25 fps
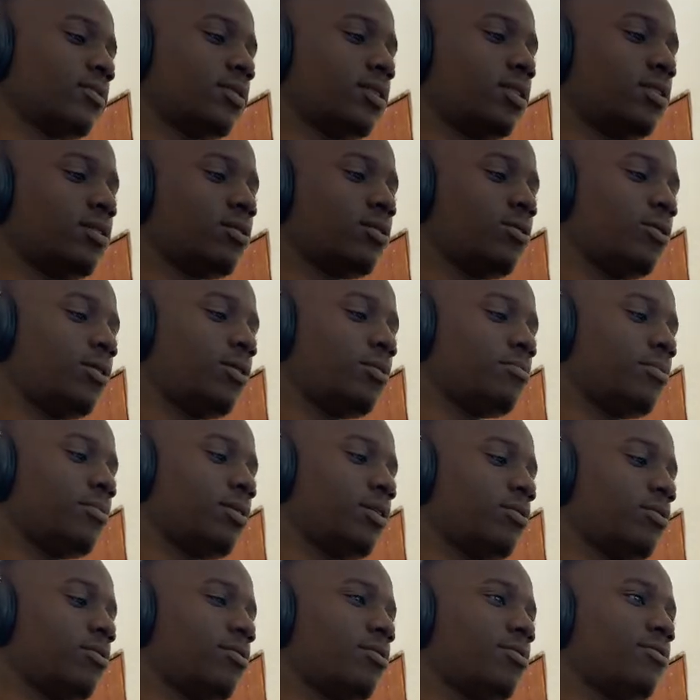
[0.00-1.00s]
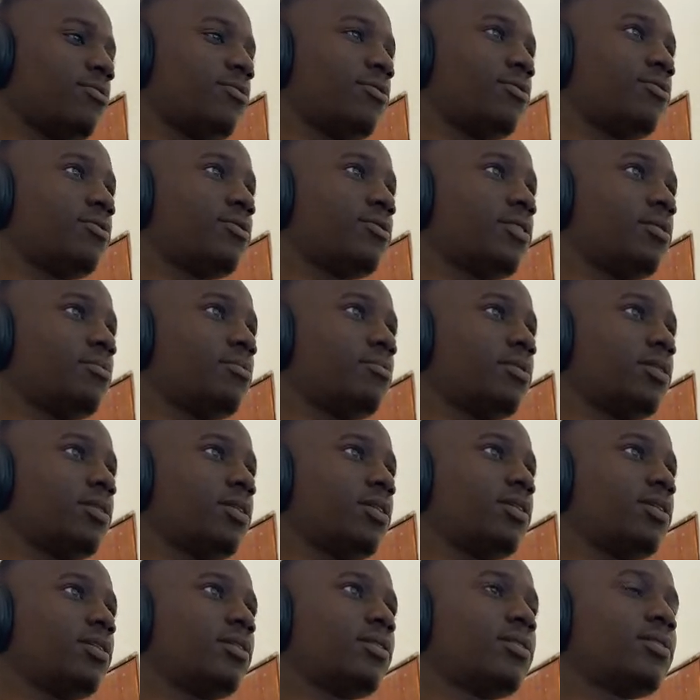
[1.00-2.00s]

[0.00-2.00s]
And going back to the 15 minutes,